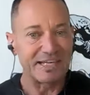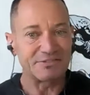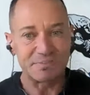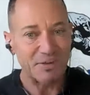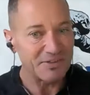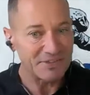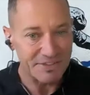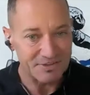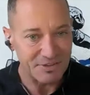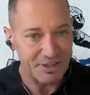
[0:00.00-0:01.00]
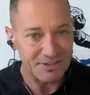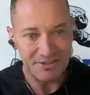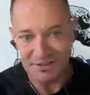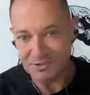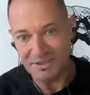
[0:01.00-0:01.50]
Every positive
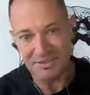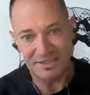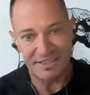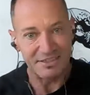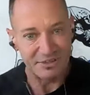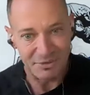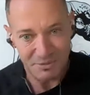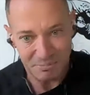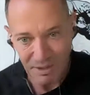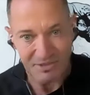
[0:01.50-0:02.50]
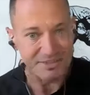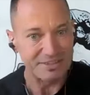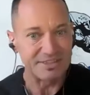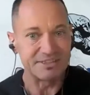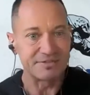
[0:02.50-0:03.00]
thought translates to
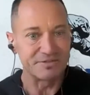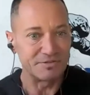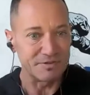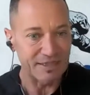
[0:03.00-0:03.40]
positive